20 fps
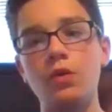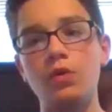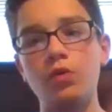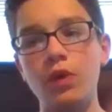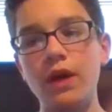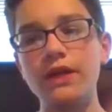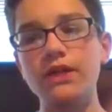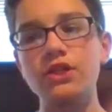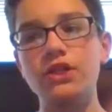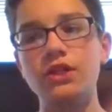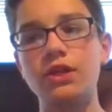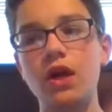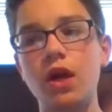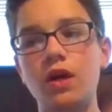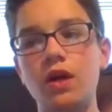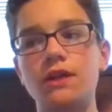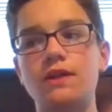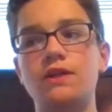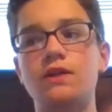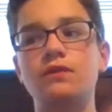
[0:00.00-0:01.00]
which
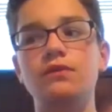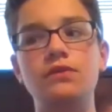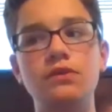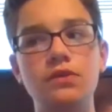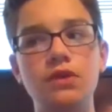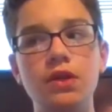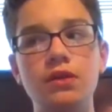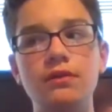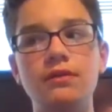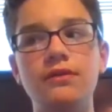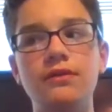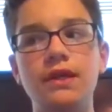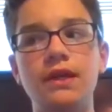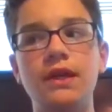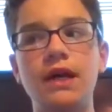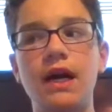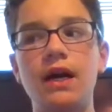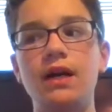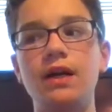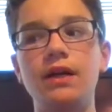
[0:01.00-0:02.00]
console do you
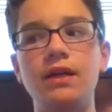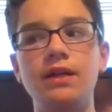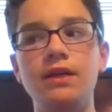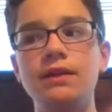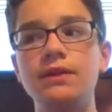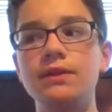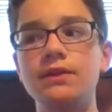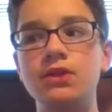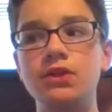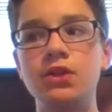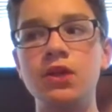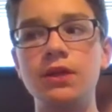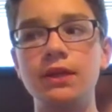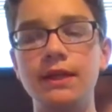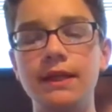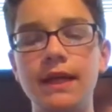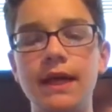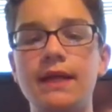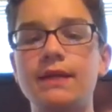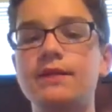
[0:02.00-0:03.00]
think I
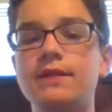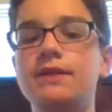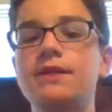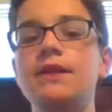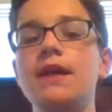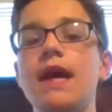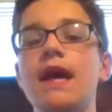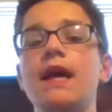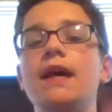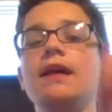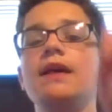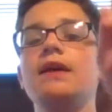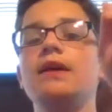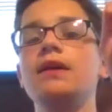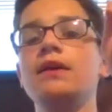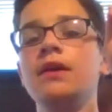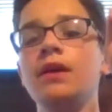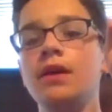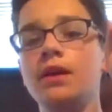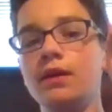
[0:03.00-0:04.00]
should get?
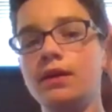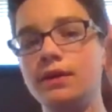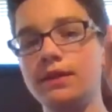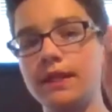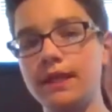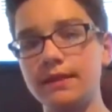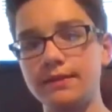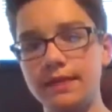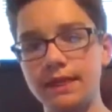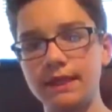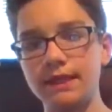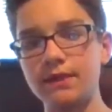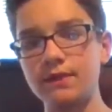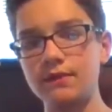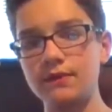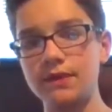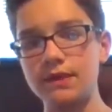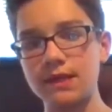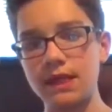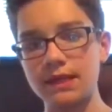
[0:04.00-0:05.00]
A Nintendo
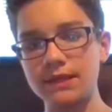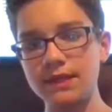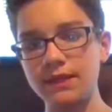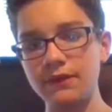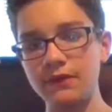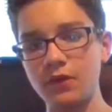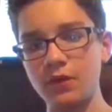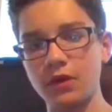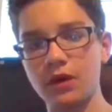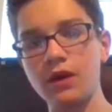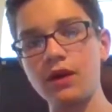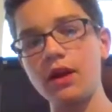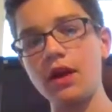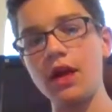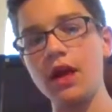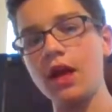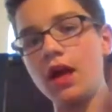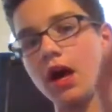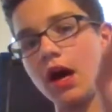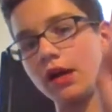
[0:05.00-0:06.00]
64, a
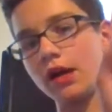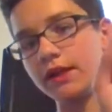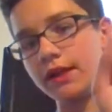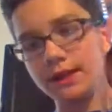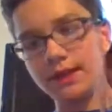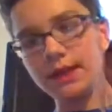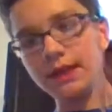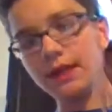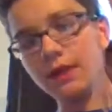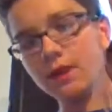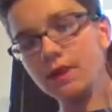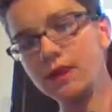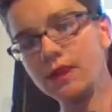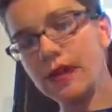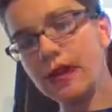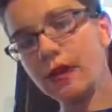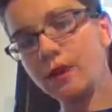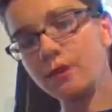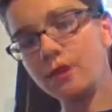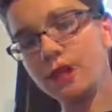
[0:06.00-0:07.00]
Nintendo
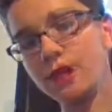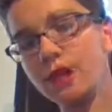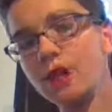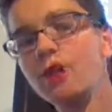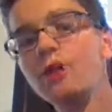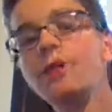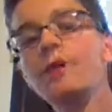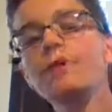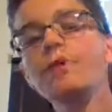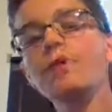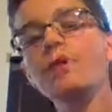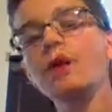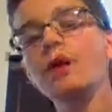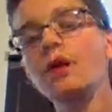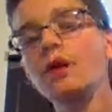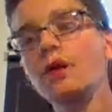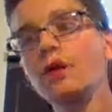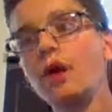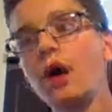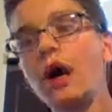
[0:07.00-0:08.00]
GameCube,
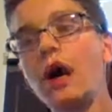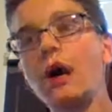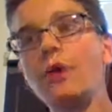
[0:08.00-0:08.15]
a